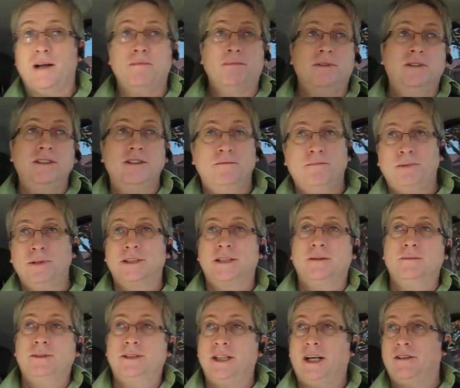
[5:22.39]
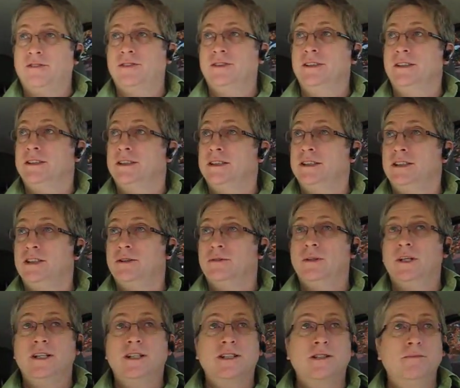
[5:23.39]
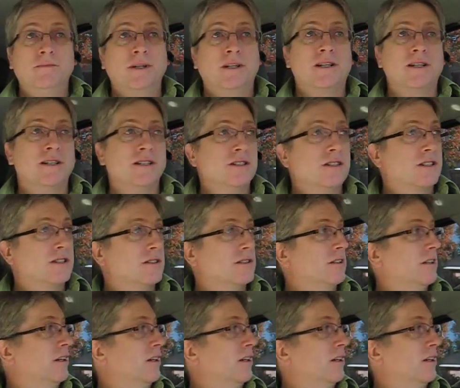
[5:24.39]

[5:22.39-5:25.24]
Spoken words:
believe put themselves in this situation because,